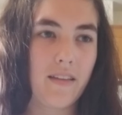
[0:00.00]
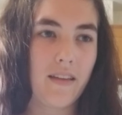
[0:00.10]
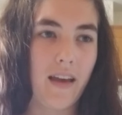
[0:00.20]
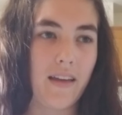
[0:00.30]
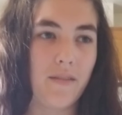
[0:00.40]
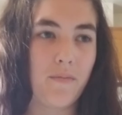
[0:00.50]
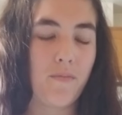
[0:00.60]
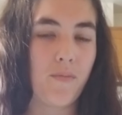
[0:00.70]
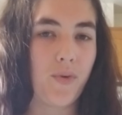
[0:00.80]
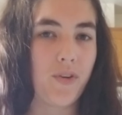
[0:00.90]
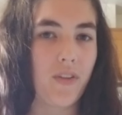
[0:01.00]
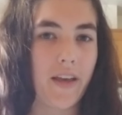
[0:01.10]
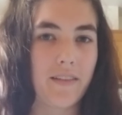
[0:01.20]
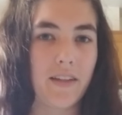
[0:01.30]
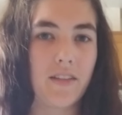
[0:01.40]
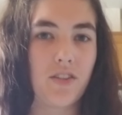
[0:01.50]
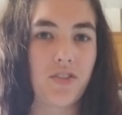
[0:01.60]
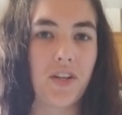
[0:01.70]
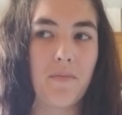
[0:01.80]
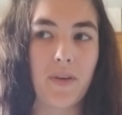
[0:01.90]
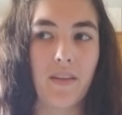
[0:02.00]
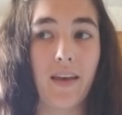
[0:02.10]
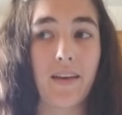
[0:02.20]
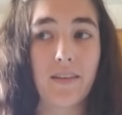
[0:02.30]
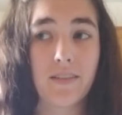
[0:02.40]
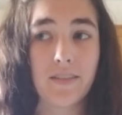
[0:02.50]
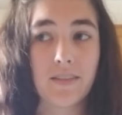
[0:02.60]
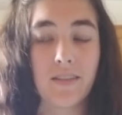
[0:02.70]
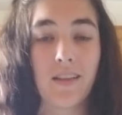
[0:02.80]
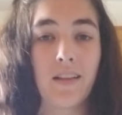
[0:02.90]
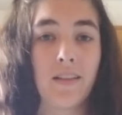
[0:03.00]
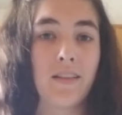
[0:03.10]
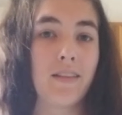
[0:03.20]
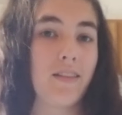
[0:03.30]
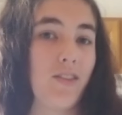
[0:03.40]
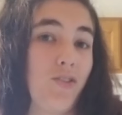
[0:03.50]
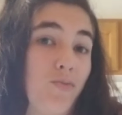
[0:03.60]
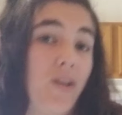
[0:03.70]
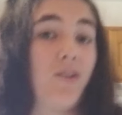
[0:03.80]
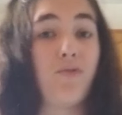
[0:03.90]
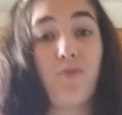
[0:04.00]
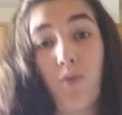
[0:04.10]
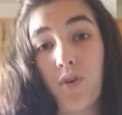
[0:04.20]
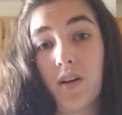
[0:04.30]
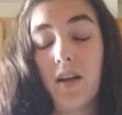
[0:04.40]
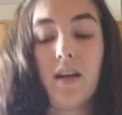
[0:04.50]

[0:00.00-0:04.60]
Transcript: and more likely it's just going to be like 3 or 4.